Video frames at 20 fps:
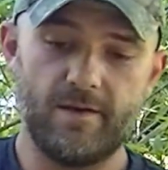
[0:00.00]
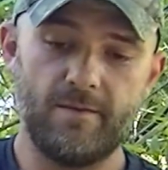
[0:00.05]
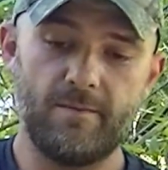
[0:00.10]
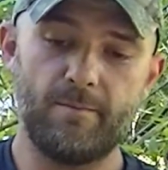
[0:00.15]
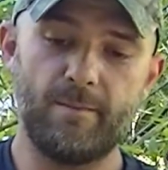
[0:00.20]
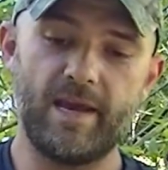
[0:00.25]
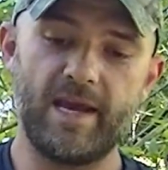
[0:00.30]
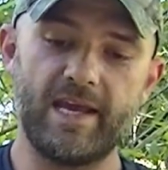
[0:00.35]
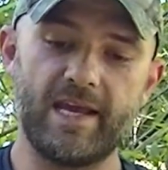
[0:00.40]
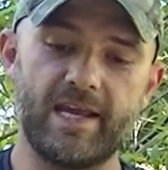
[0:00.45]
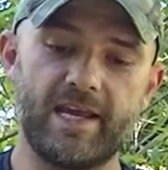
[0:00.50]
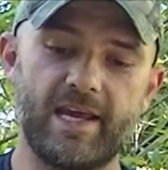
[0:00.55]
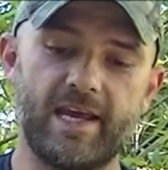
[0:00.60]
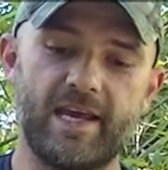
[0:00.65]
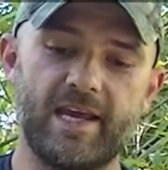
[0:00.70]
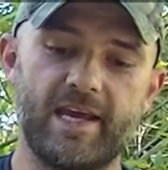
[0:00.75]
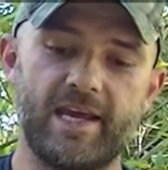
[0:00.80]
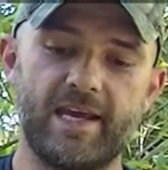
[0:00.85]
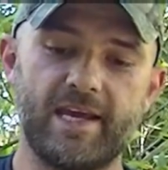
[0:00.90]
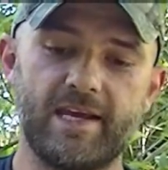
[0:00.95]
make
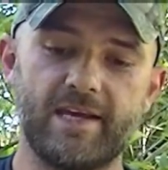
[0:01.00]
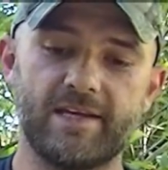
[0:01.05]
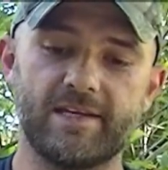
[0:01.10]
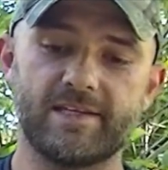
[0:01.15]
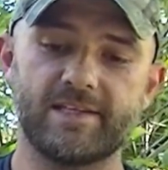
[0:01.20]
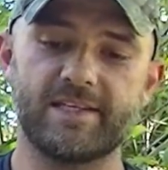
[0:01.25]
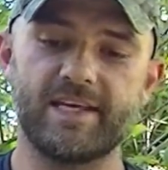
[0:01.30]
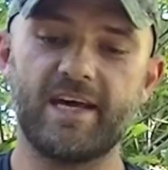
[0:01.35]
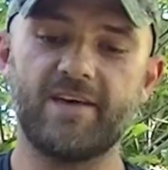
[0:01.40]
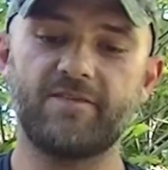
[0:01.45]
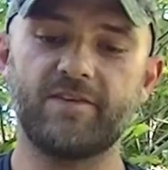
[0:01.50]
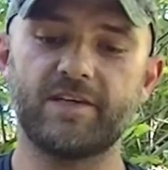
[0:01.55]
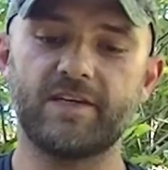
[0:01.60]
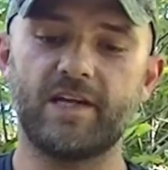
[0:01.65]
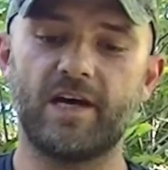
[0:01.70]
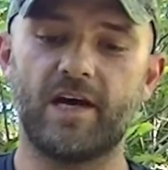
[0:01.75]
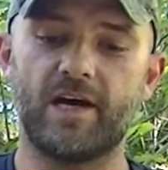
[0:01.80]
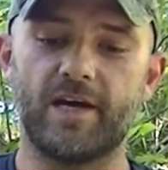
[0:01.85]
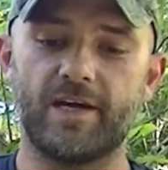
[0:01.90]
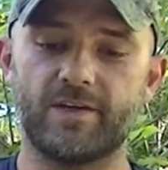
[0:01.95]
a 7
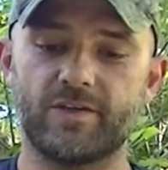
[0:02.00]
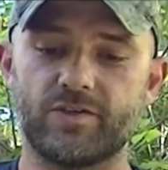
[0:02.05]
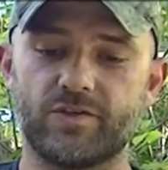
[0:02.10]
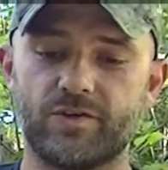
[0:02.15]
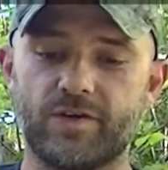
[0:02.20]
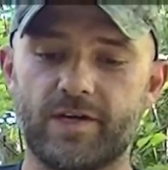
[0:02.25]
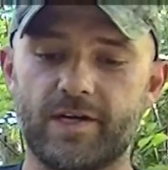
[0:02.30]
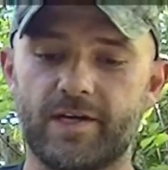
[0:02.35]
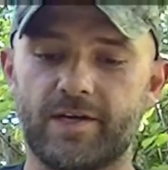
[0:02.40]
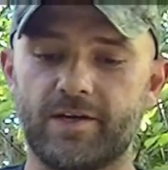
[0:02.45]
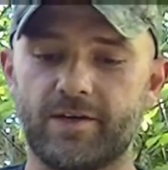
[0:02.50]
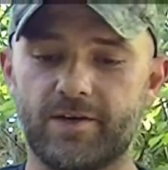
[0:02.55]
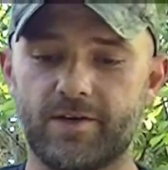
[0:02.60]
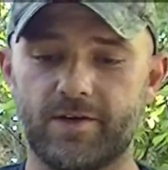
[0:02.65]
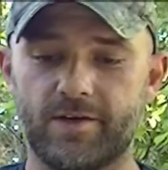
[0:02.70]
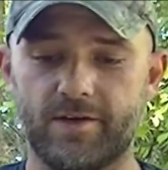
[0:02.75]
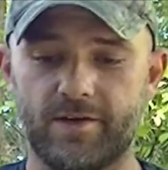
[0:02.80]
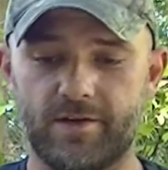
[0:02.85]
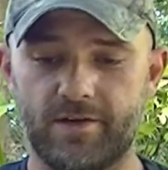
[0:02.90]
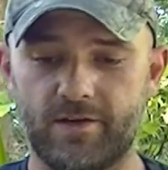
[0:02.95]
notch right here,
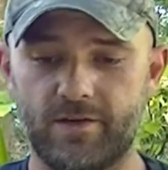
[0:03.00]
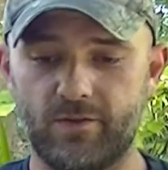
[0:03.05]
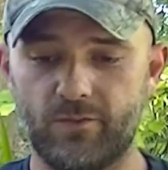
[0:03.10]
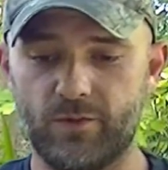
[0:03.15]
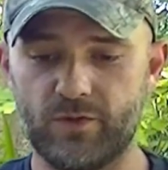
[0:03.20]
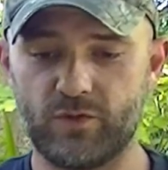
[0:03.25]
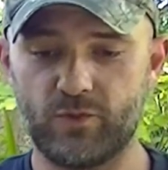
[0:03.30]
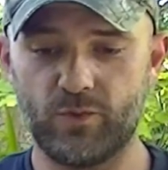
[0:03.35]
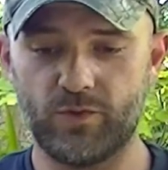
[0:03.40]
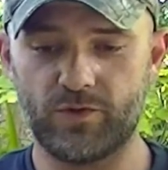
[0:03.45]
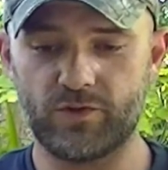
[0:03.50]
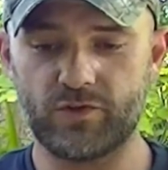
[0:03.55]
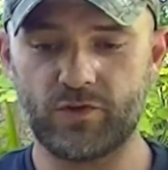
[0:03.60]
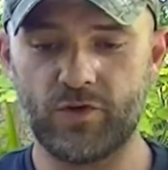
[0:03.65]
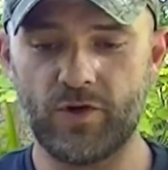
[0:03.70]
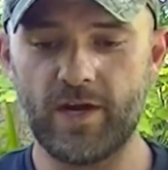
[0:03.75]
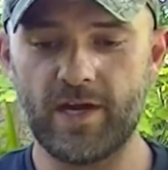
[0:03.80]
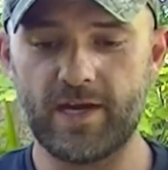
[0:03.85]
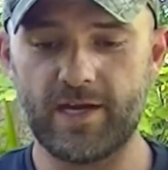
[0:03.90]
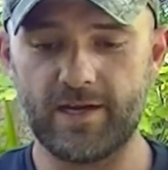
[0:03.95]
which works
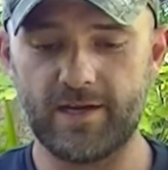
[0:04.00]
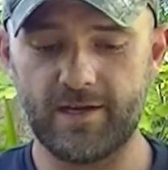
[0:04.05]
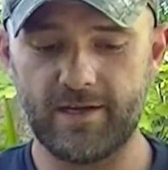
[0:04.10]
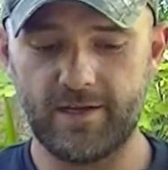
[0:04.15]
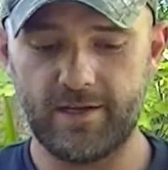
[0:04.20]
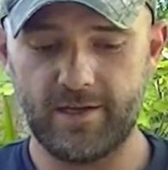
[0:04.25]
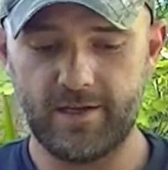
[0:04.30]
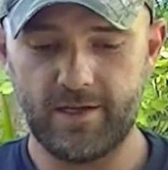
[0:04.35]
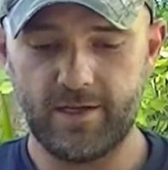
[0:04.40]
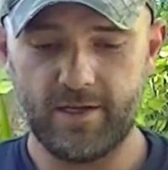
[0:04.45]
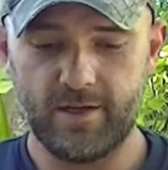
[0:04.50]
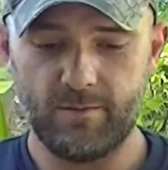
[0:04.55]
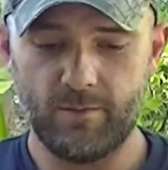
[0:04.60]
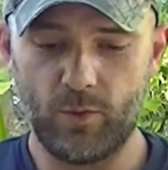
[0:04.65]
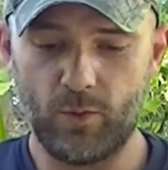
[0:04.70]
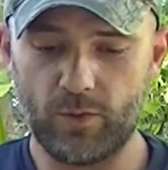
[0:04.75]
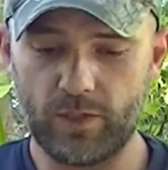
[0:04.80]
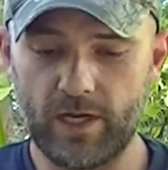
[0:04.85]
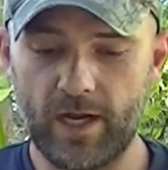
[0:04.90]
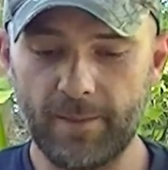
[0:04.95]
great.
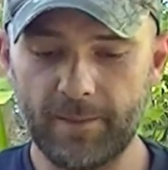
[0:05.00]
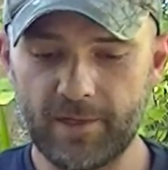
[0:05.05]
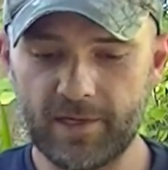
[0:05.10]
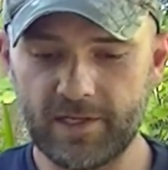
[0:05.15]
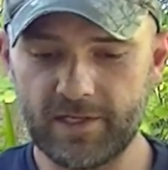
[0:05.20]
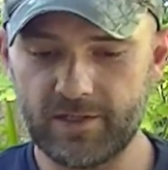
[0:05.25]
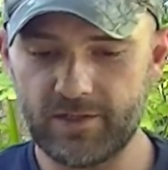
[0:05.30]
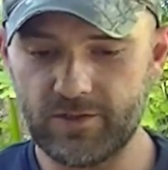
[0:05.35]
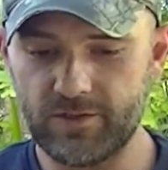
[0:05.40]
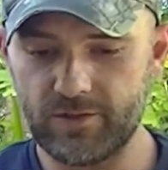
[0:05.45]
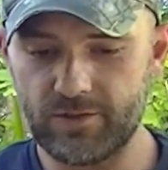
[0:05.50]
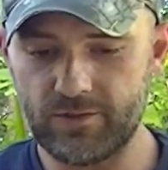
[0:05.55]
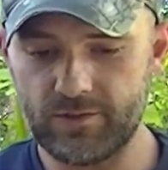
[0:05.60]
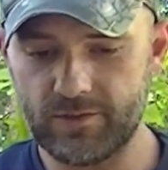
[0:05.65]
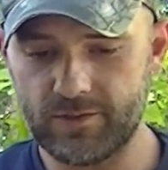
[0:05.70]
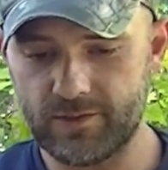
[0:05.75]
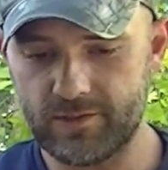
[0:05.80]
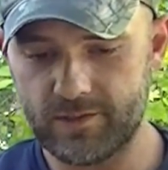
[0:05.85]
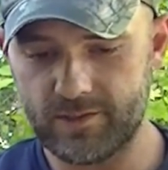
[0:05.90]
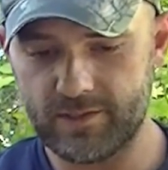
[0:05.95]
But what I'm going to do
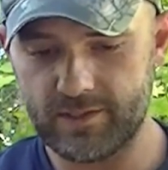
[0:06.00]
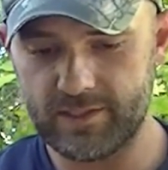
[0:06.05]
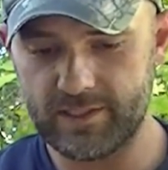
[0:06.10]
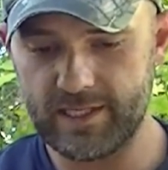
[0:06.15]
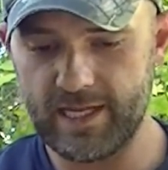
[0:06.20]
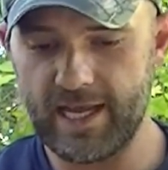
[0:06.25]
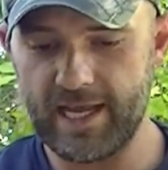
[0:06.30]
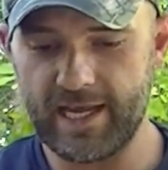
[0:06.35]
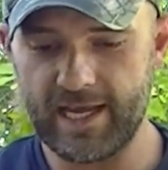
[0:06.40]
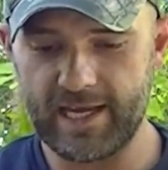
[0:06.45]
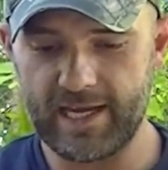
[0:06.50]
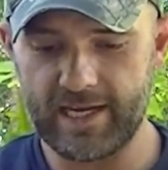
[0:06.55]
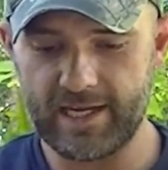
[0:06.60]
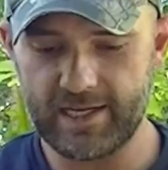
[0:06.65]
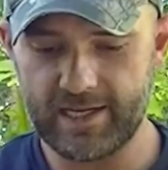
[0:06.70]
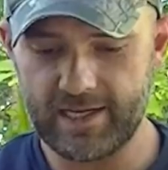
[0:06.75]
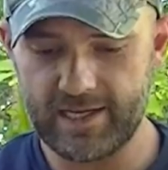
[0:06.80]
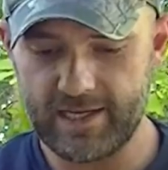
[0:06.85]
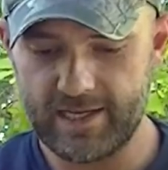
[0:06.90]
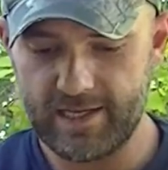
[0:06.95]
today
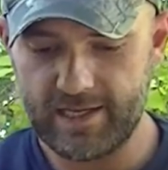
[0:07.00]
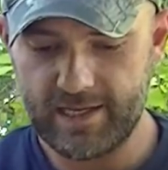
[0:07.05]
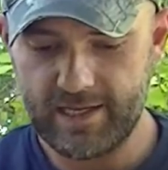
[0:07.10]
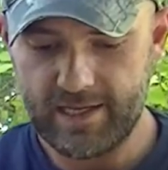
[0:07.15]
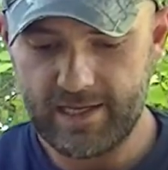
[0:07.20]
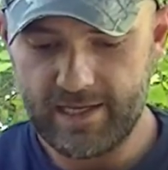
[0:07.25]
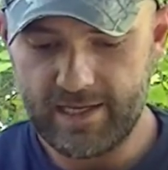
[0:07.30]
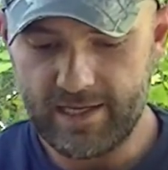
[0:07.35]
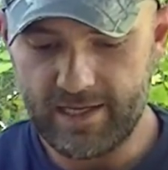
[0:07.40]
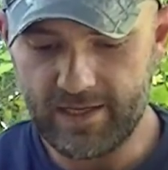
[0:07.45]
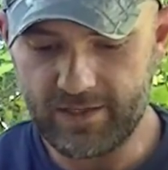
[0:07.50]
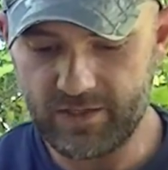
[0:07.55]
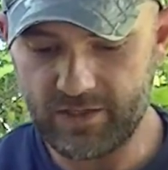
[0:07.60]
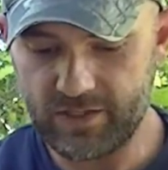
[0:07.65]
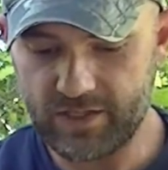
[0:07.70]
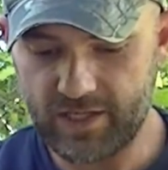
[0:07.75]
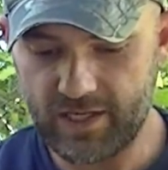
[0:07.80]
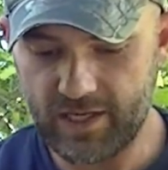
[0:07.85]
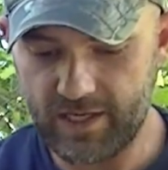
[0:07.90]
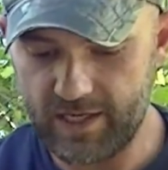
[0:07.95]
is
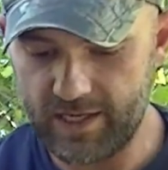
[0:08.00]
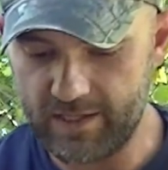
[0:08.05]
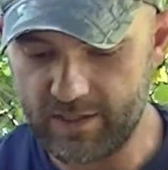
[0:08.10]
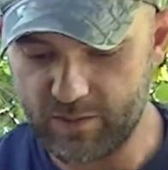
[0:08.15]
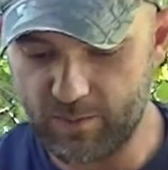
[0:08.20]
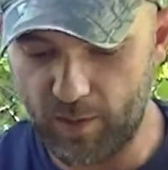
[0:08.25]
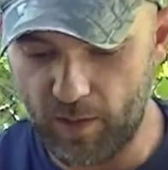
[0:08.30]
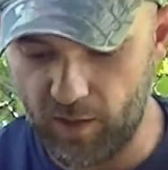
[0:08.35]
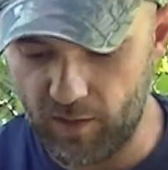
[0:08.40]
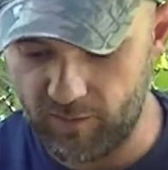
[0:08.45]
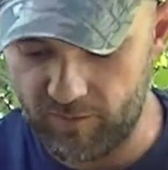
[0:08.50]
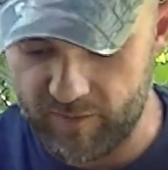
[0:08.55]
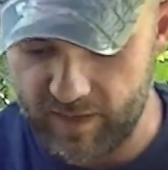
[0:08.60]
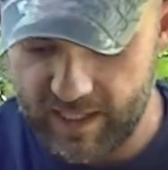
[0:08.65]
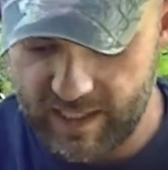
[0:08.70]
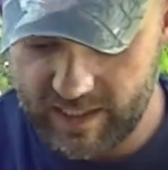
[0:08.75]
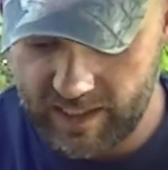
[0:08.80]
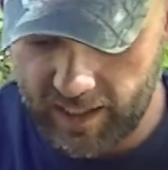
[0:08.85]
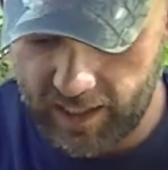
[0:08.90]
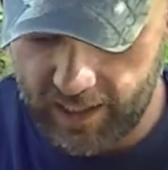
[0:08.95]
just cut a small
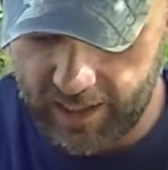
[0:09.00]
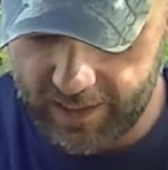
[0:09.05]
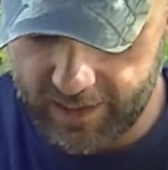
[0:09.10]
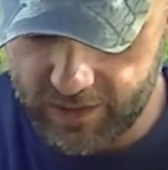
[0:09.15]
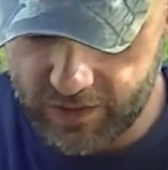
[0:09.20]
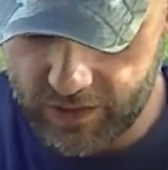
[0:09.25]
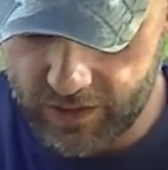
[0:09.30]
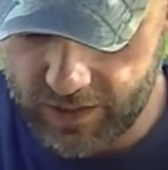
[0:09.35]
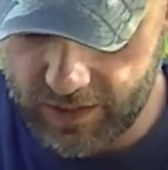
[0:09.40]
V notch.